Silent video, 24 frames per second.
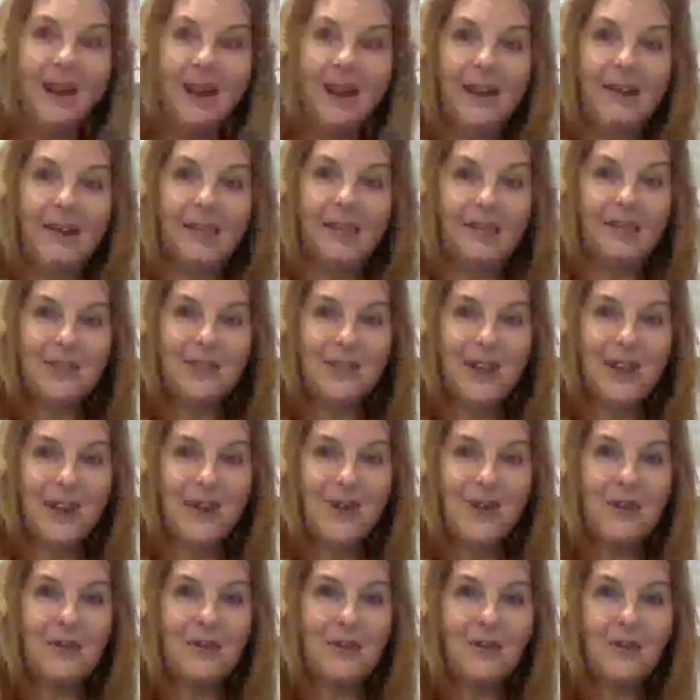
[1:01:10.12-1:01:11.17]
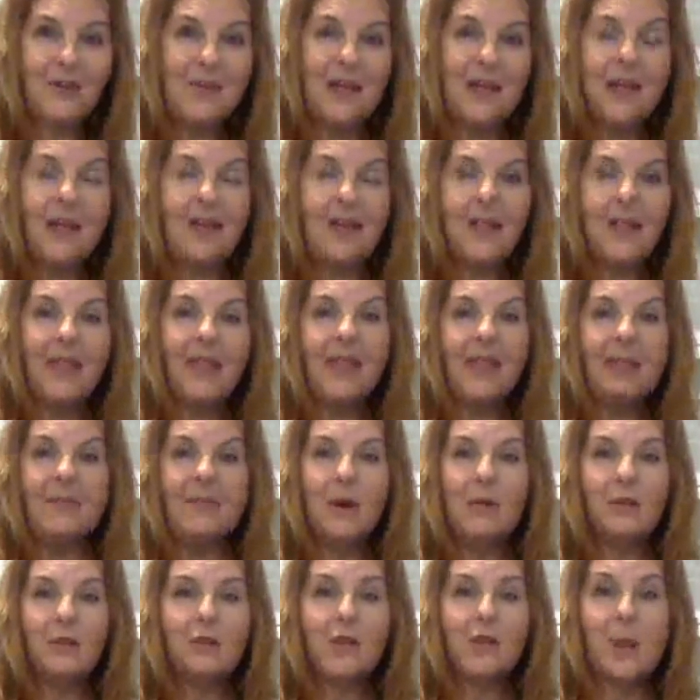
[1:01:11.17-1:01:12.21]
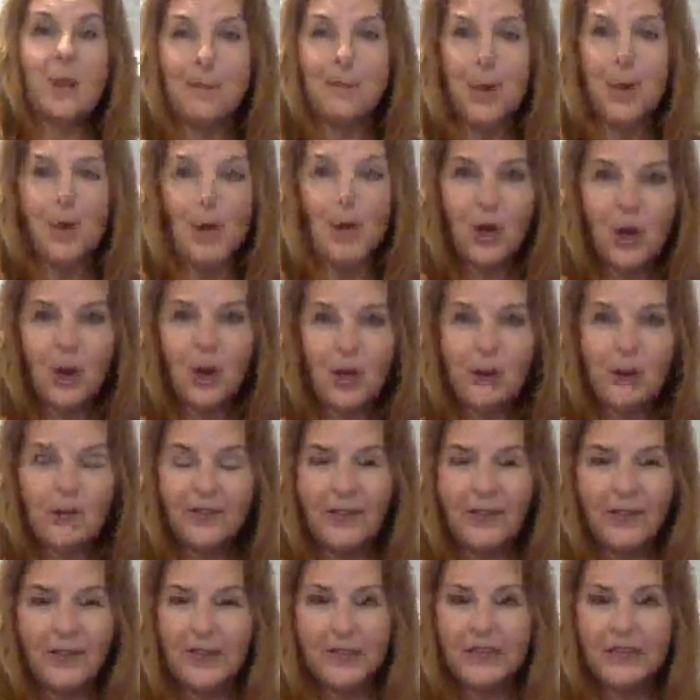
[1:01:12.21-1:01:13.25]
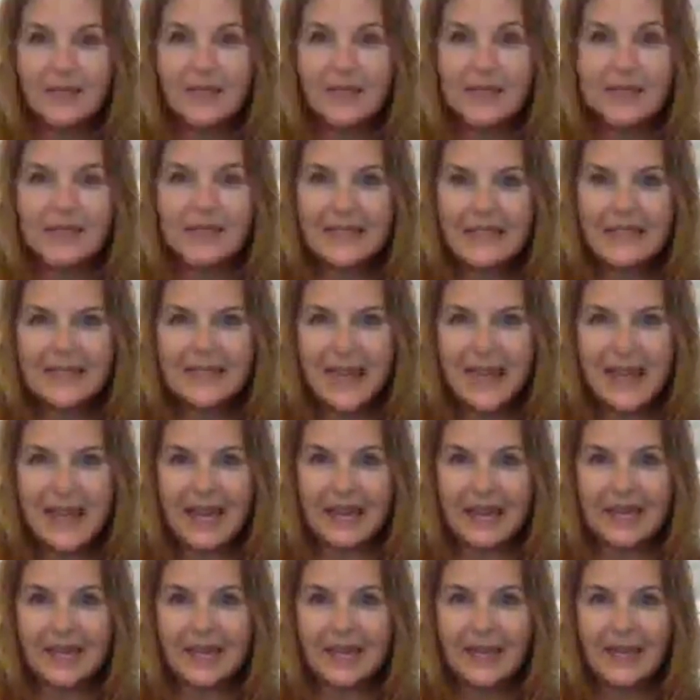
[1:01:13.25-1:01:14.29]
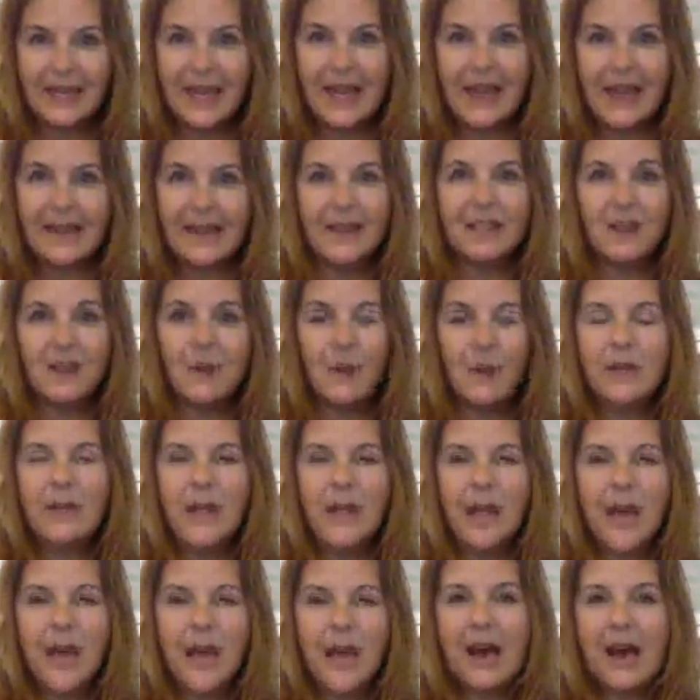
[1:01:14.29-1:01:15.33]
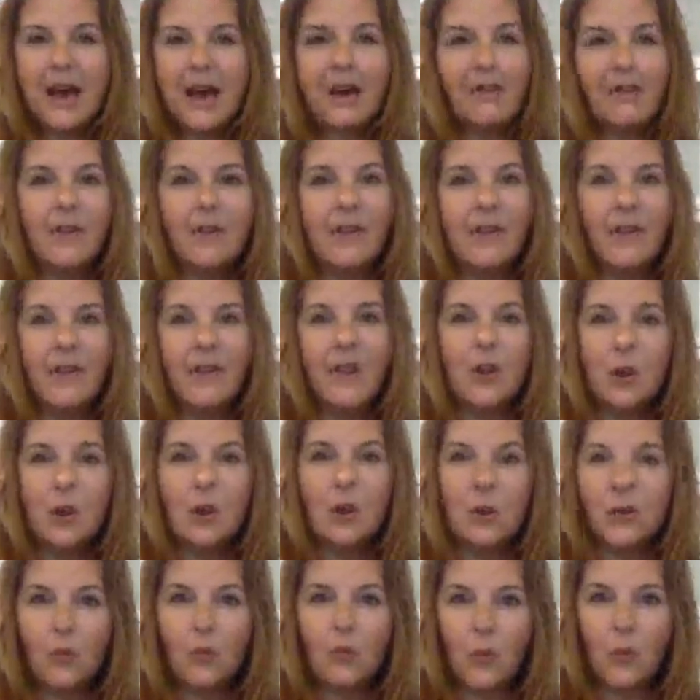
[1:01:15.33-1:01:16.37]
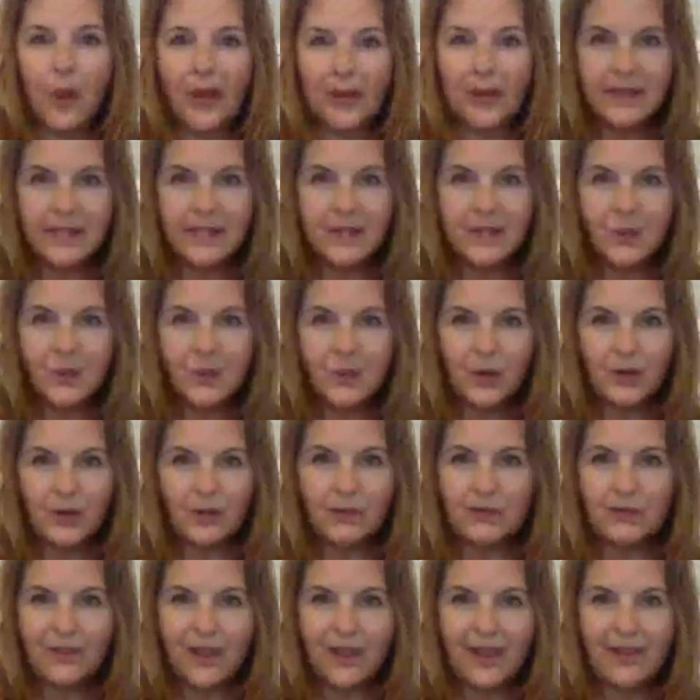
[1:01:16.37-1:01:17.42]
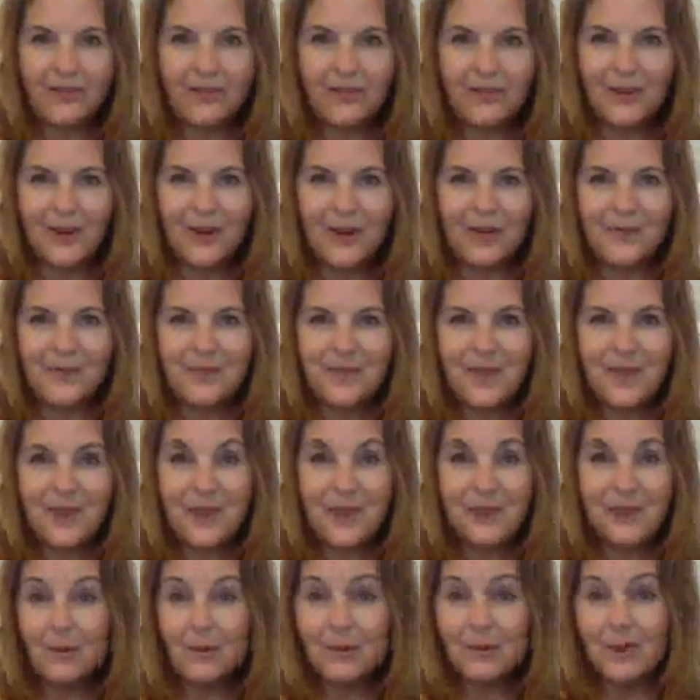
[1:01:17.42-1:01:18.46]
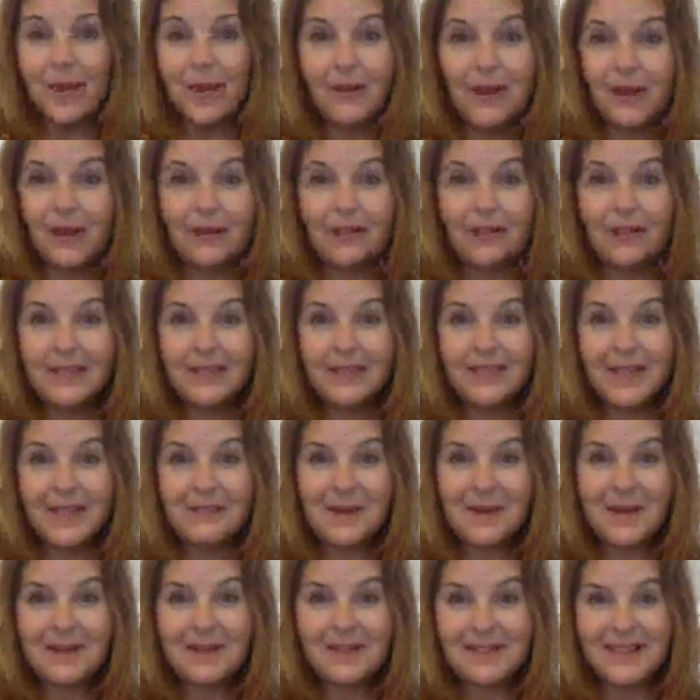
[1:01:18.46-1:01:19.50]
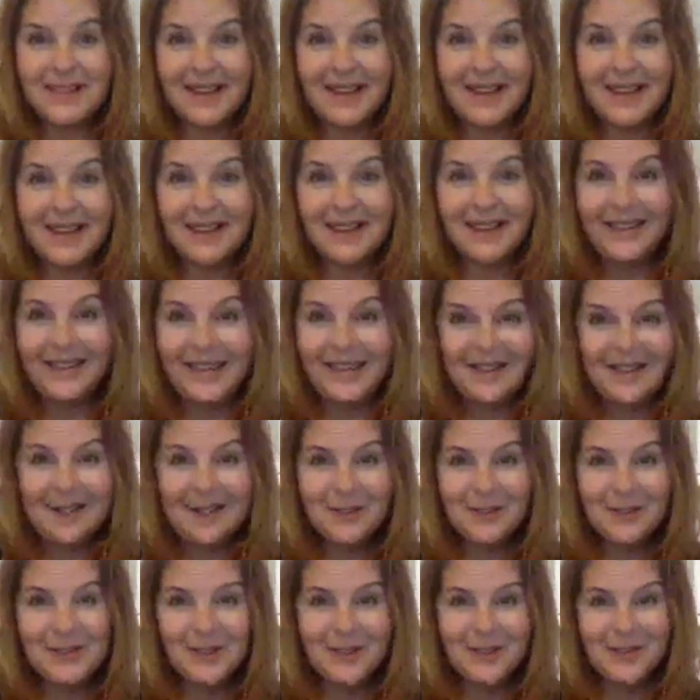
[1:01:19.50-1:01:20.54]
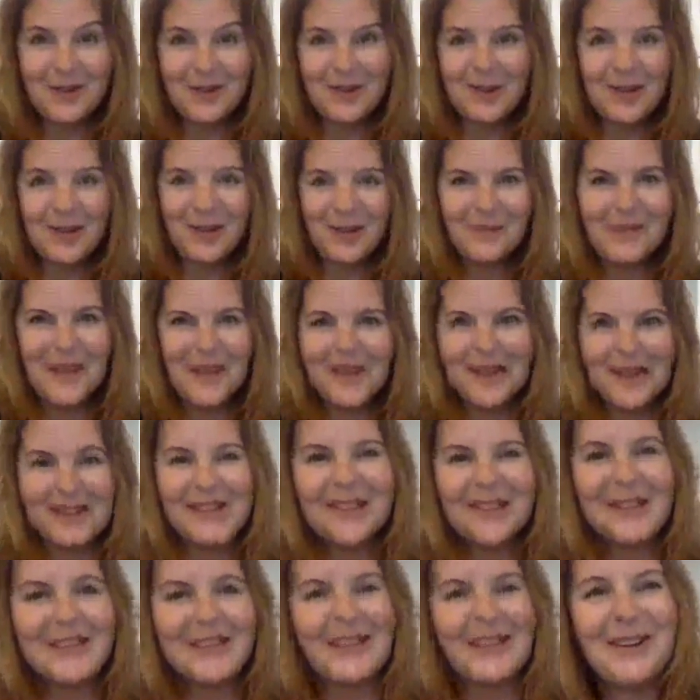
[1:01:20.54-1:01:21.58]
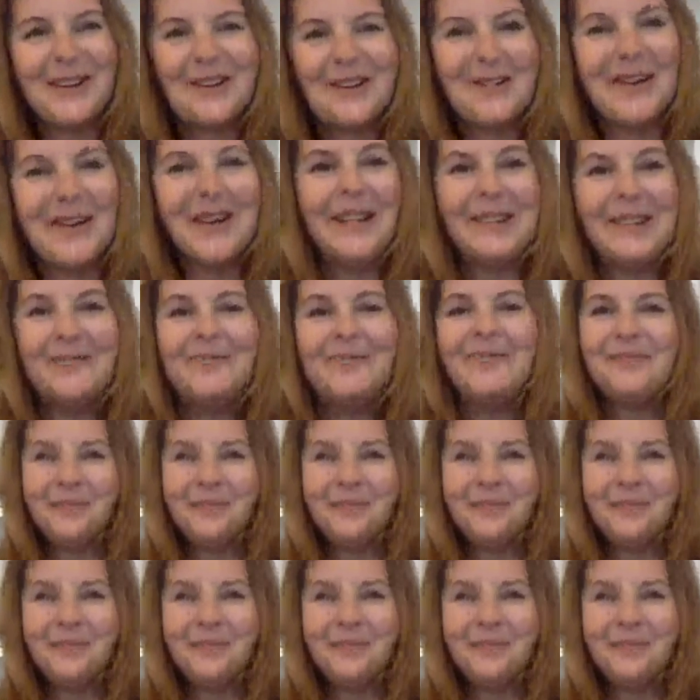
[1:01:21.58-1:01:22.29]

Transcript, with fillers: on your stove the most perfect steak that's going to have the greatest grilled flavor without having to step outside and use the grill. So uh,